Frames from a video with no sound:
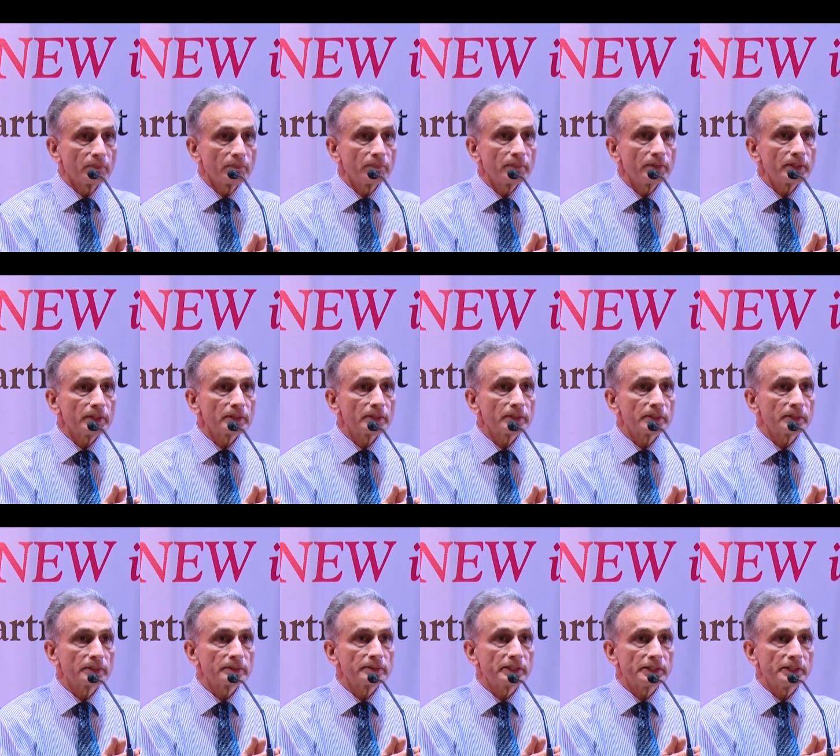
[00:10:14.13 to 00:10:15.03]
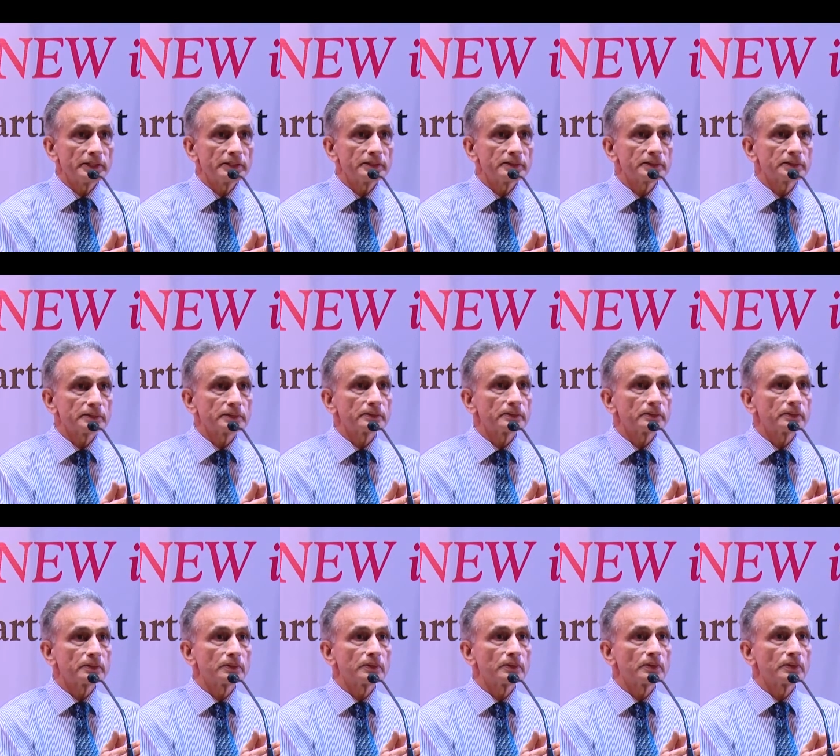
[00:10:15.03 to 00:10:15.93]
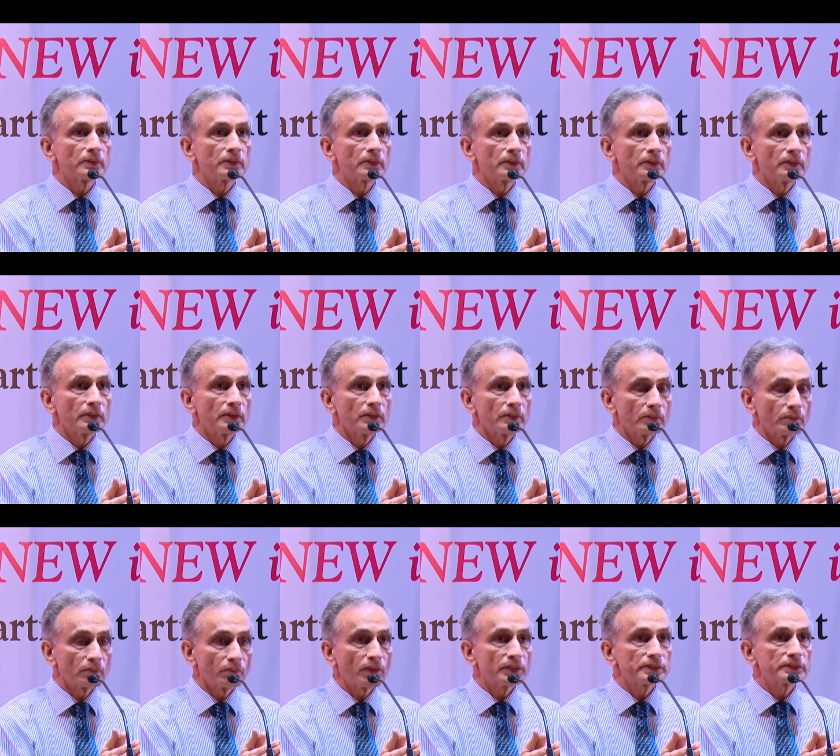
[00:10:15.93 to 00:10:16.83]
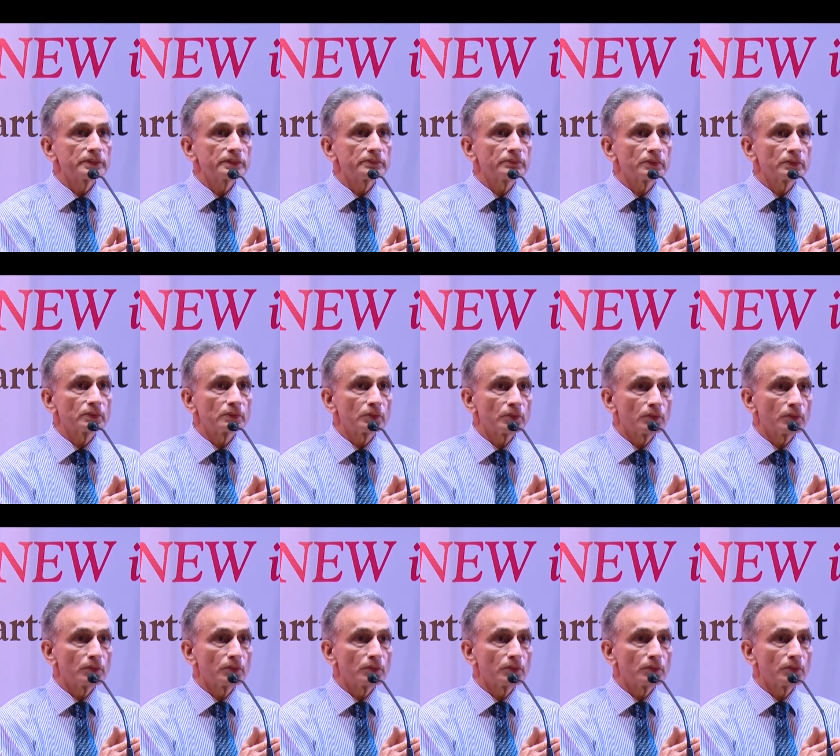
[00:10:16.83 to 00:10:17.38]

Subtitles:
where the ether was given